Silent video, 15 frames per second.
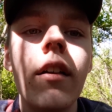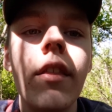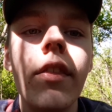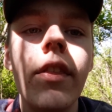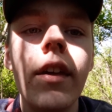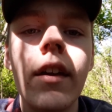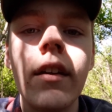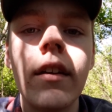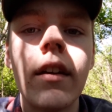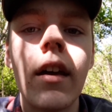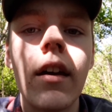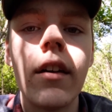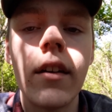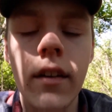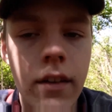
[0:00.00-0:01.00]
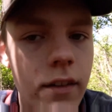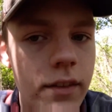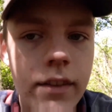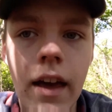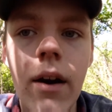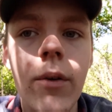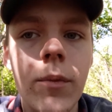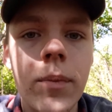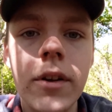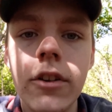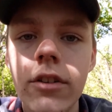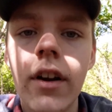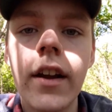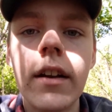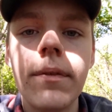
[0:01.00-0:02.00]
then that would be
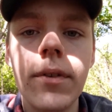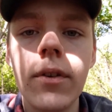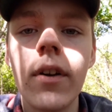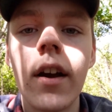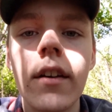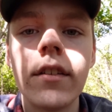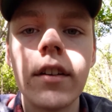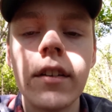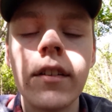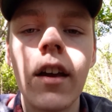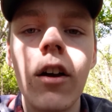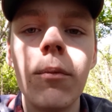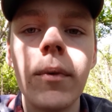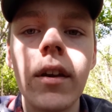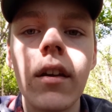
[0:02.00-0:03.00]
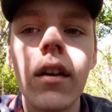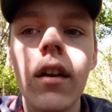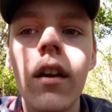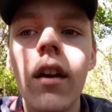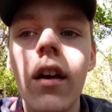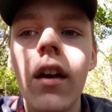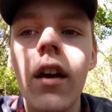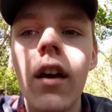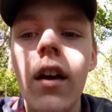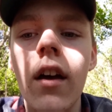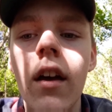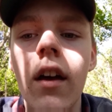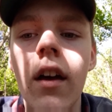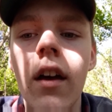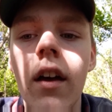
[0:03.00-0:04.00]
great if you guys could tell me.
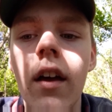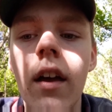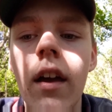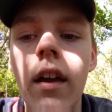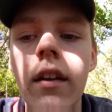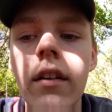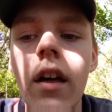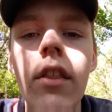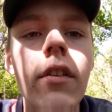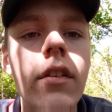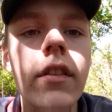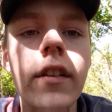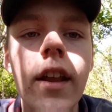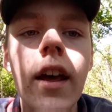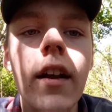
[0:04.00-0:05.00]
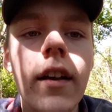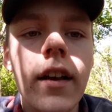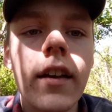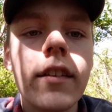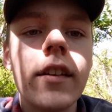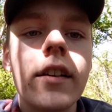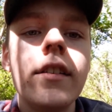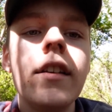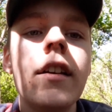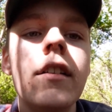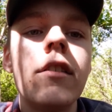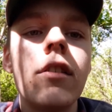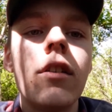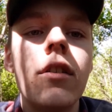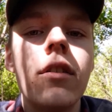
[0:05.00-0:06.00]
And other than that, I guess that's it.
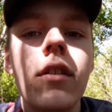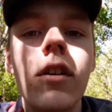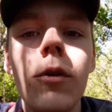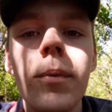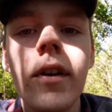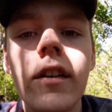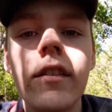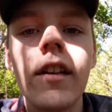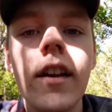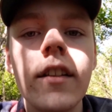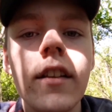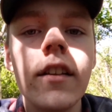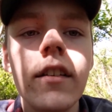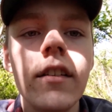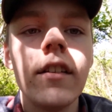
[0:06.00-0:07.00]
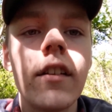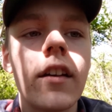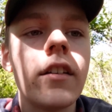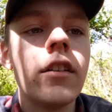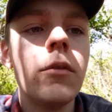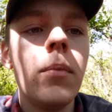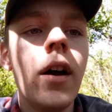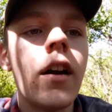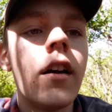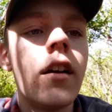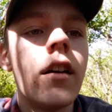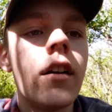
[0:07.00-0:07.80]
So hope you guys like this, and goodbye.